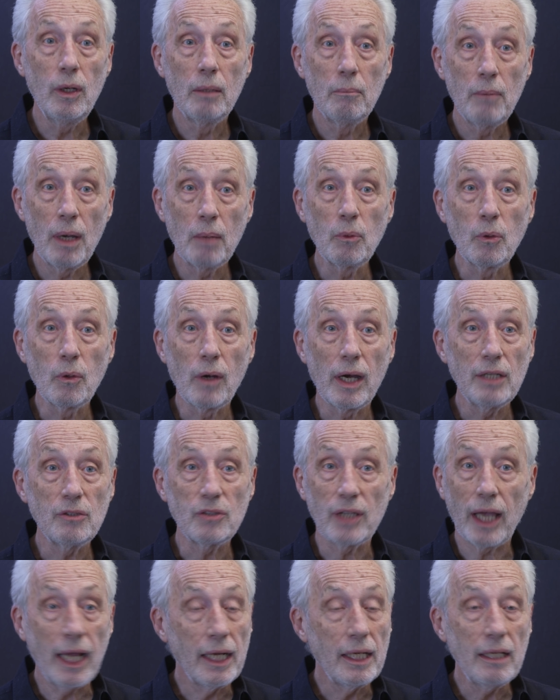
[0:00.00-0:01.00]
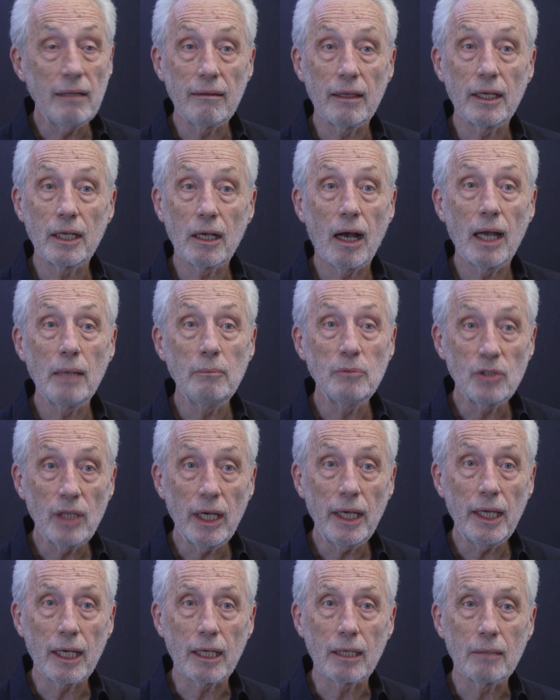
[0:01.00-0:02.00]
memorize anything I'm
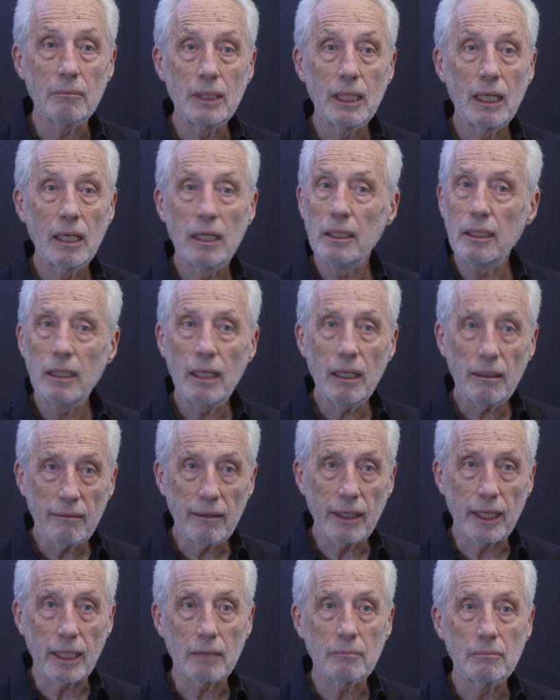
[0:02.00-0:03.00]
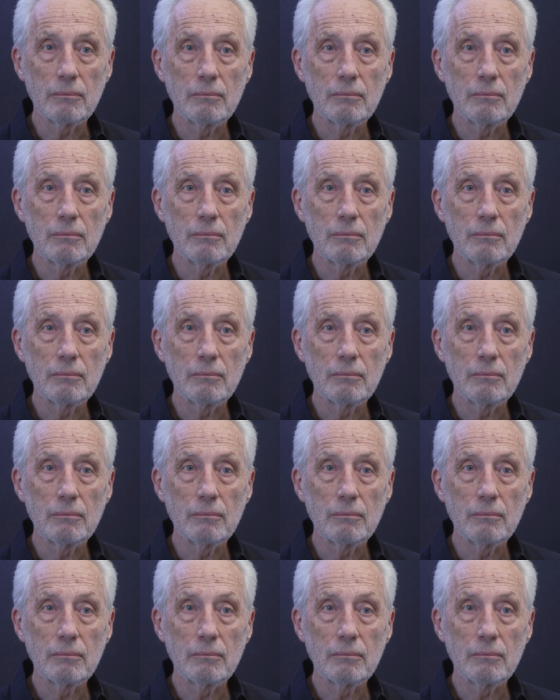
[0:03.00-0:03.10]
saying. Nothing.